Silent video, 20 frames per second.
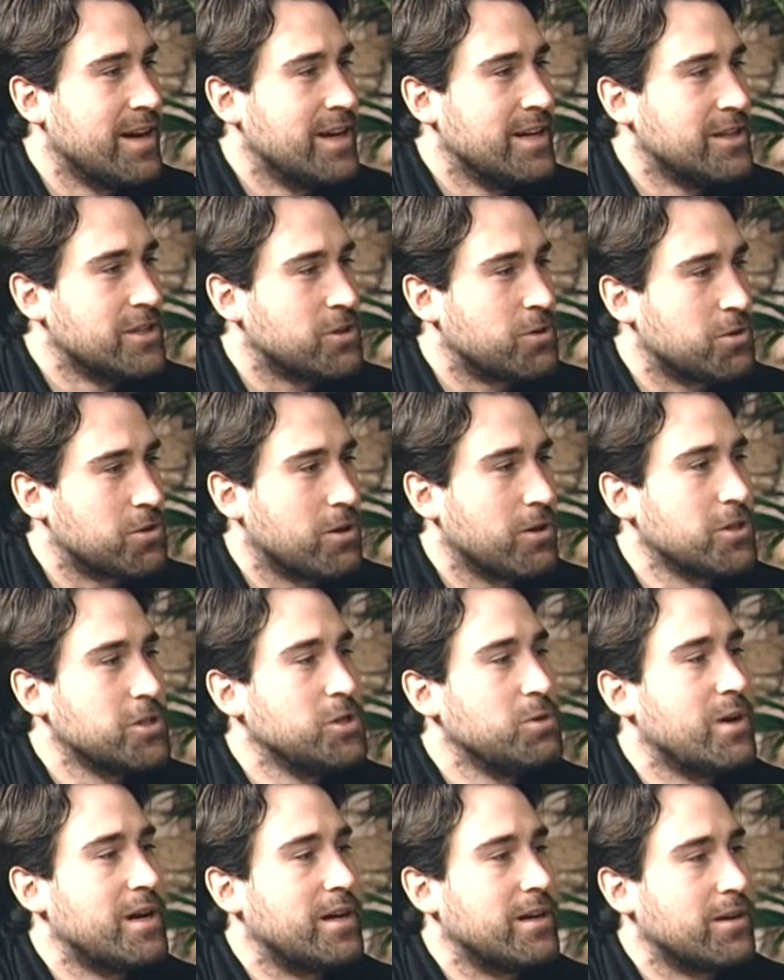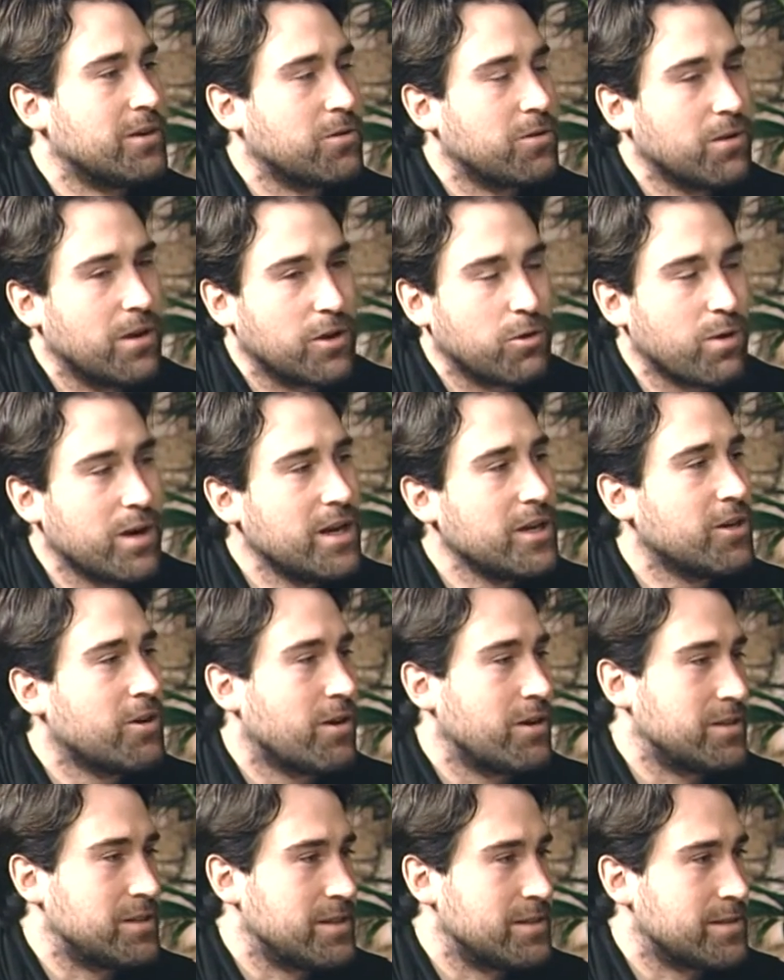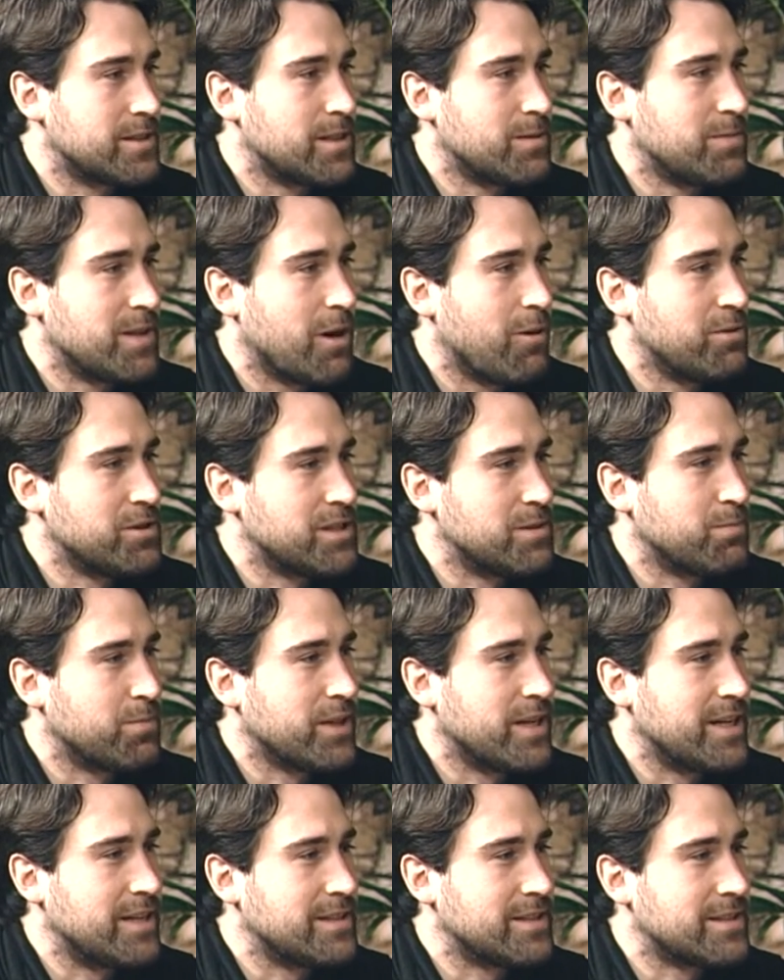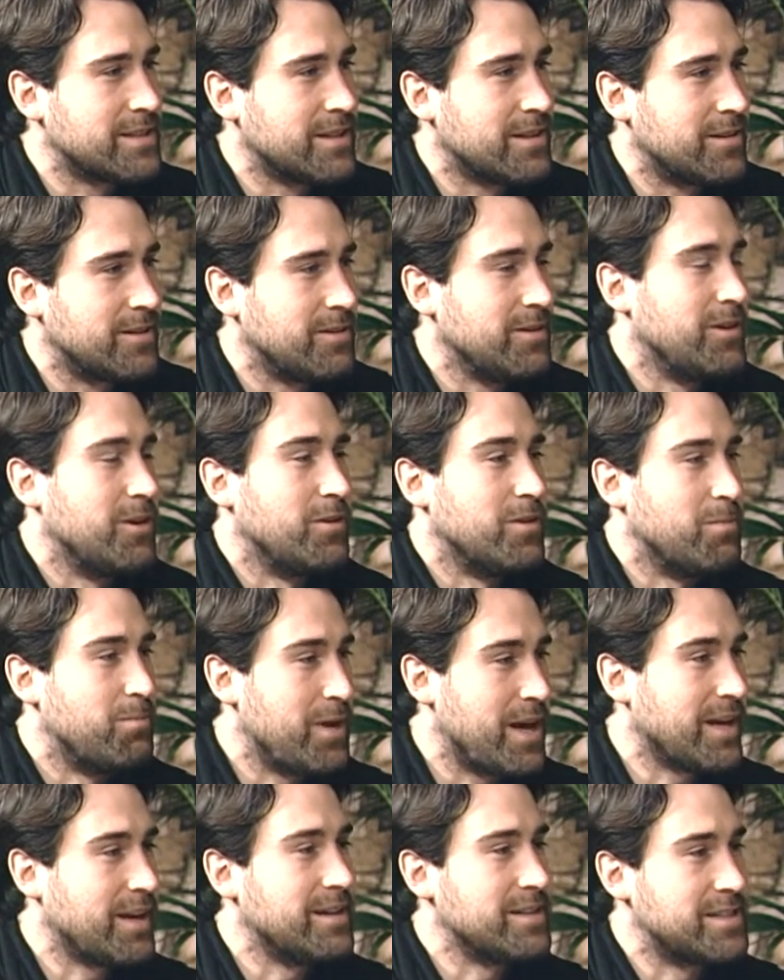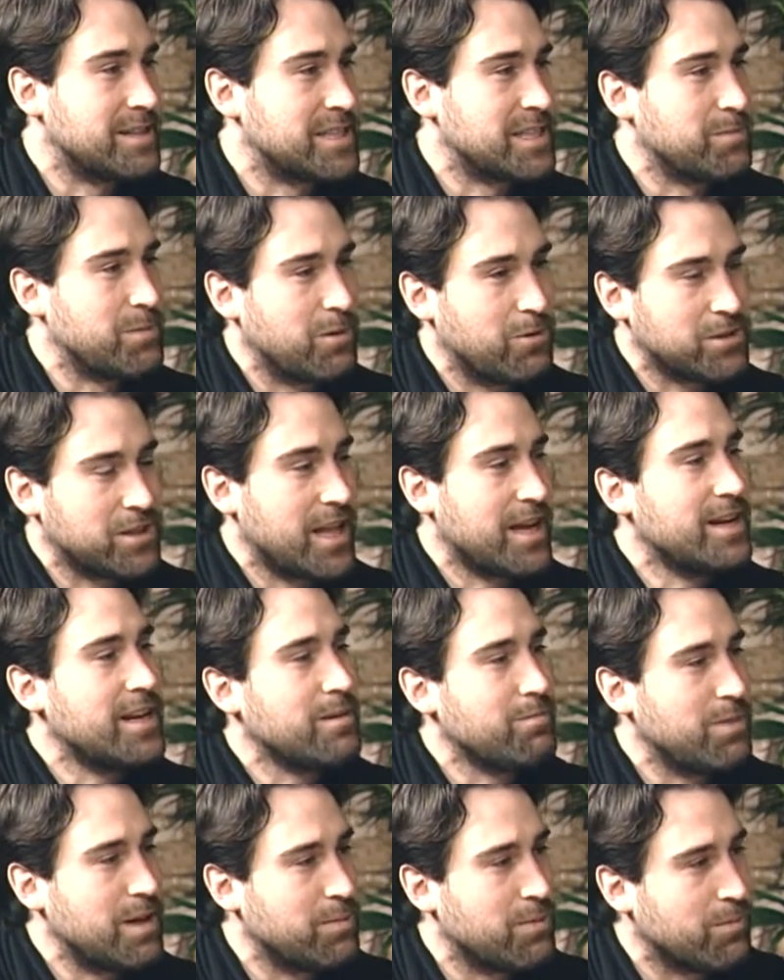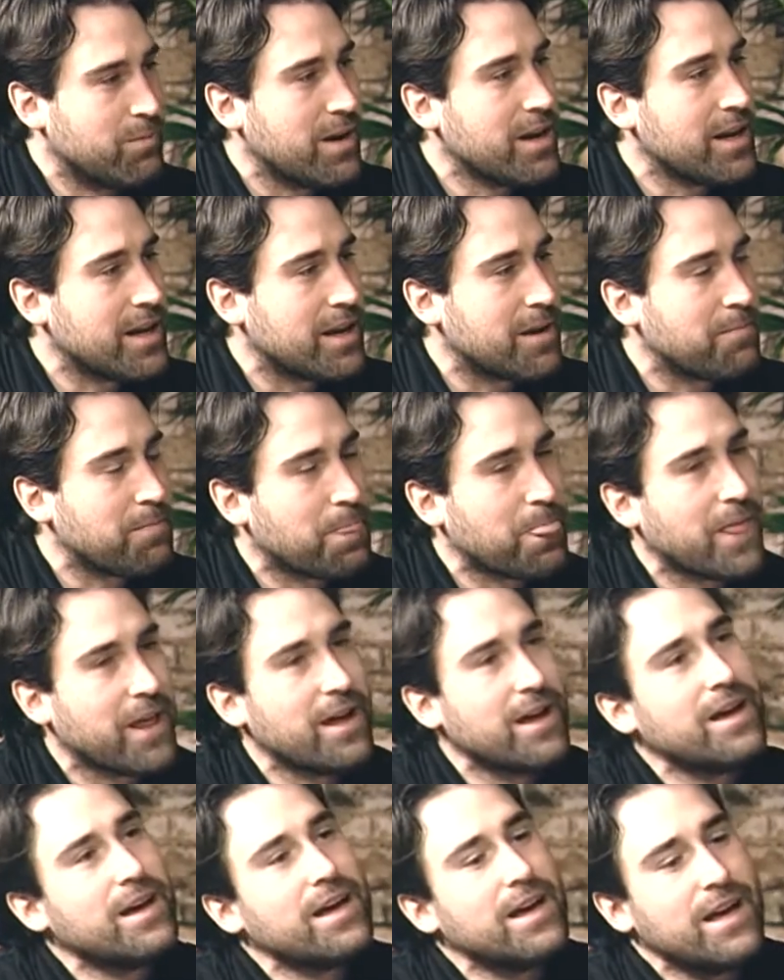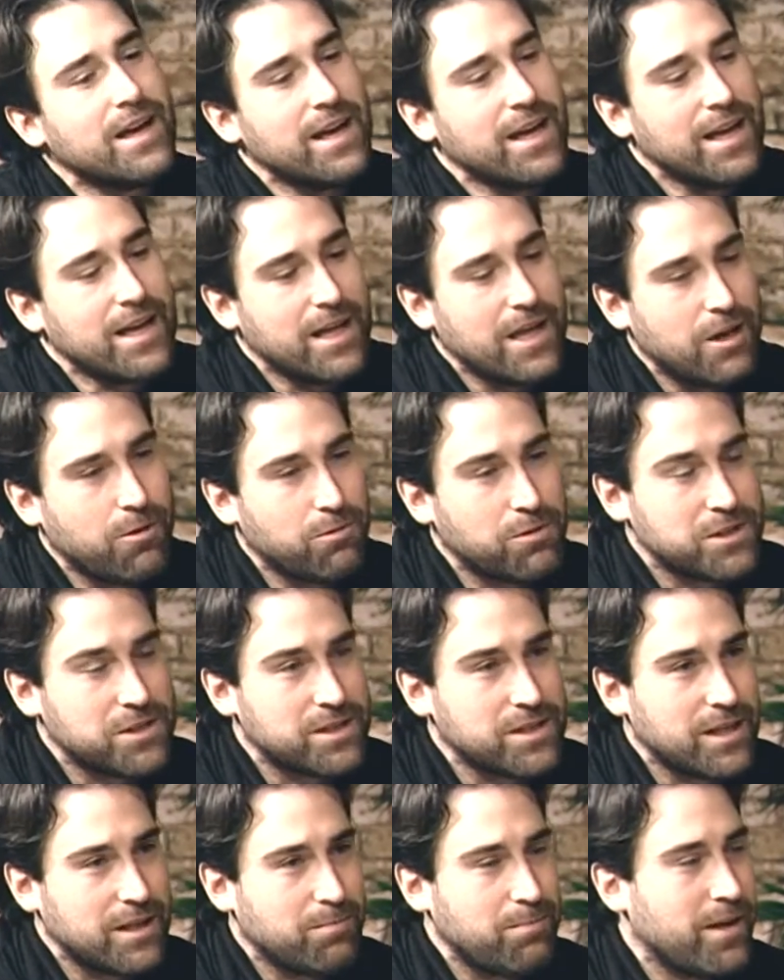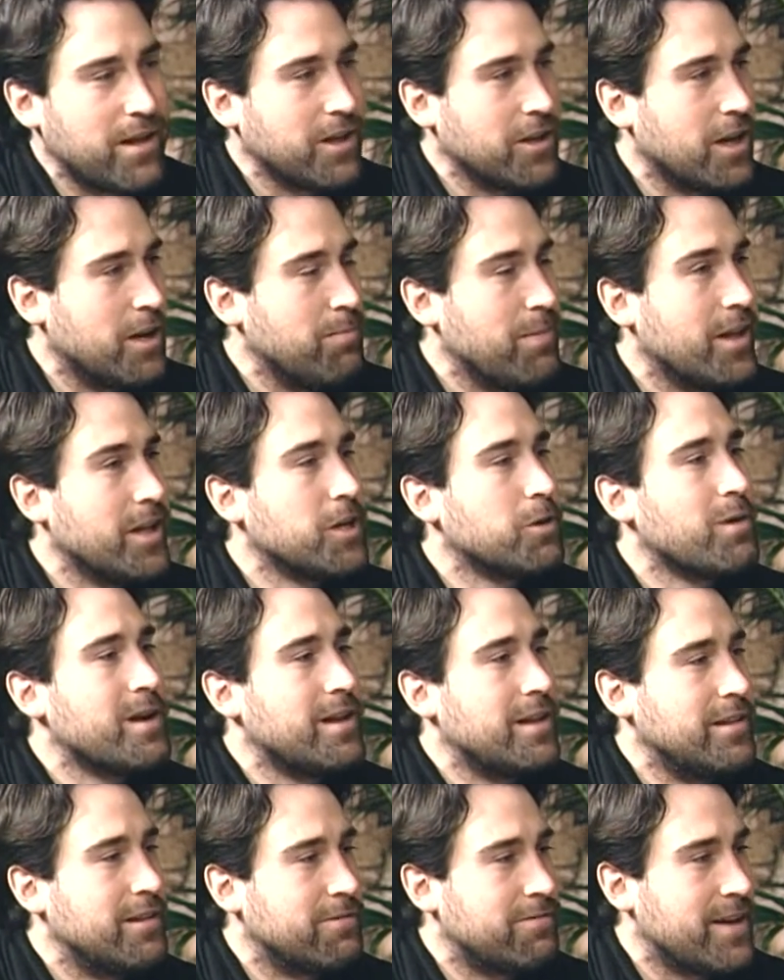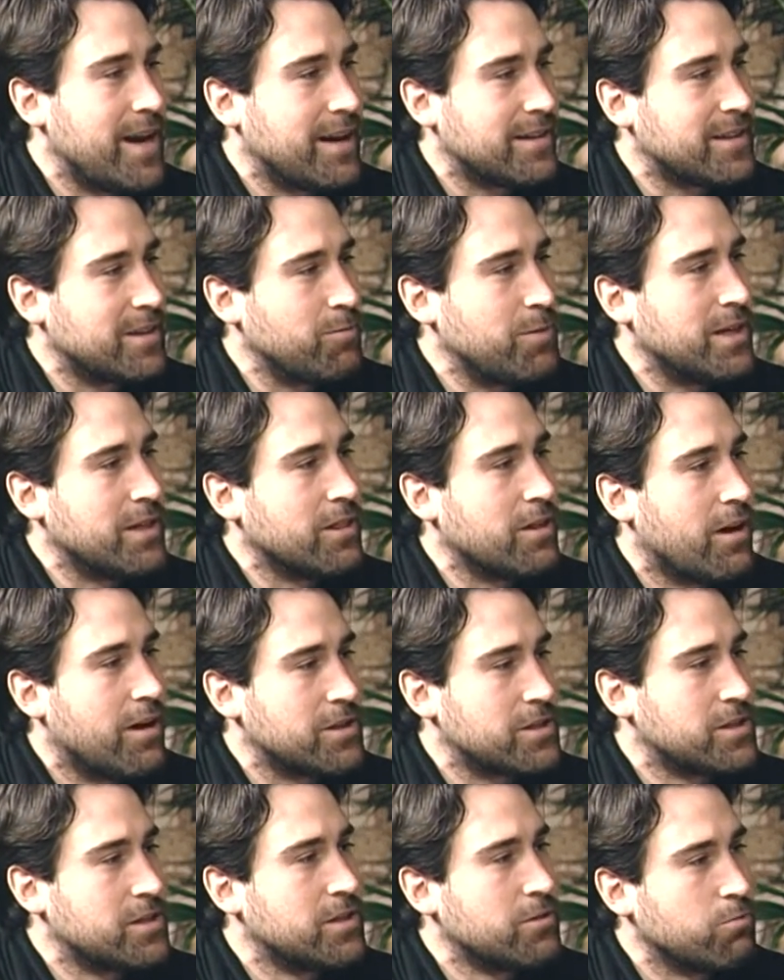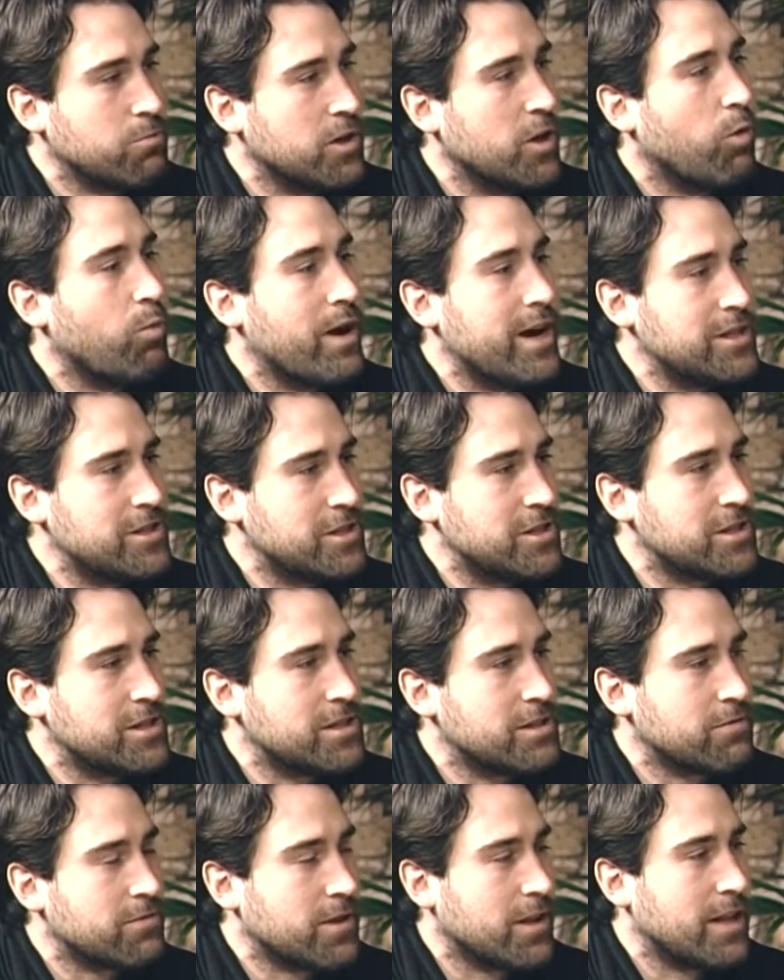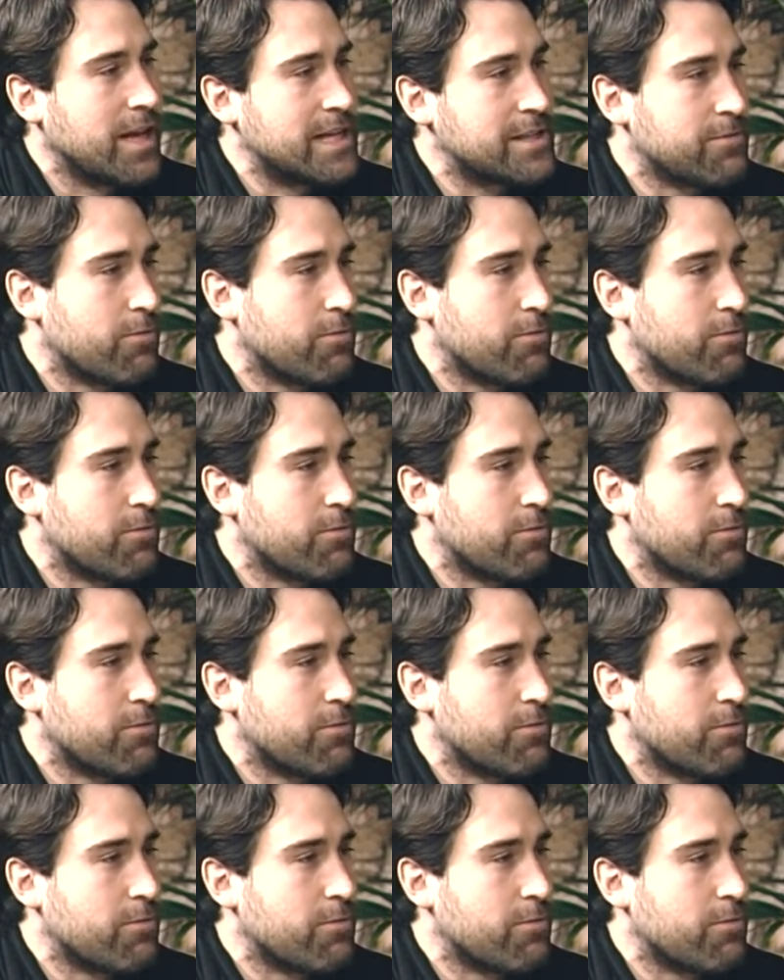So as long as you had a credit card system that was in place, and the banking system that was lending people money, it ameliorated the fact that we had lost real wages for the last